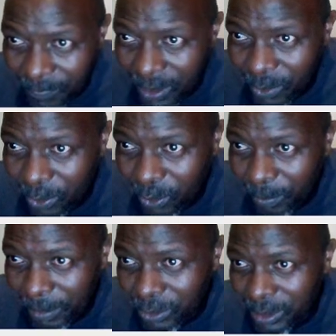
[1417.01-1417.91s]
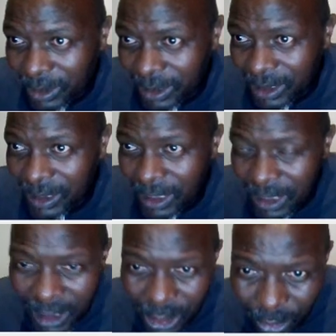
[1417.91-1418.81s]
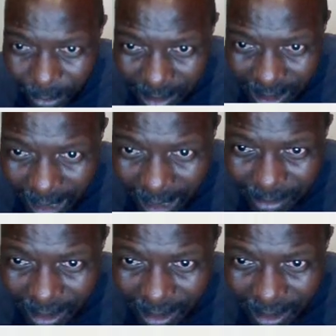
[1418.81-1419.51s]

We go back to this. It's gonna be times then